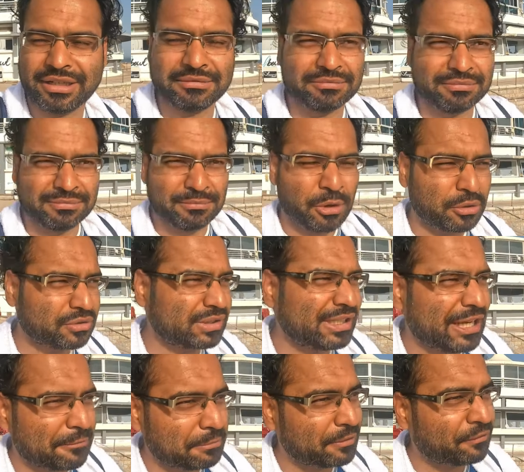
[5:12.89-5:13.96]
and
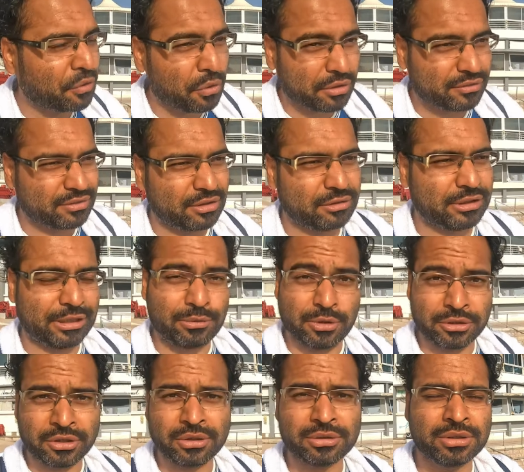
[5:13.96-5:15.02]
mostly I've been focused on
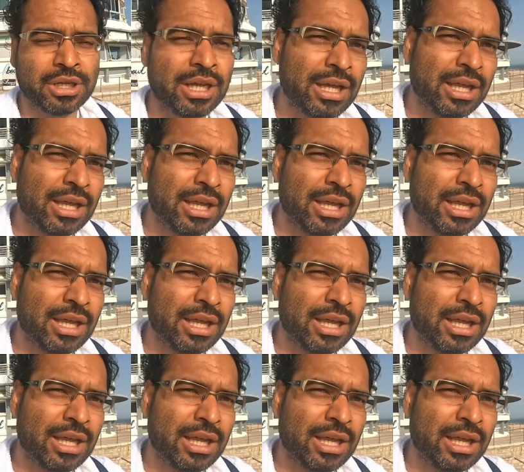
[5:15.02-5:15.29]
Taekwondo,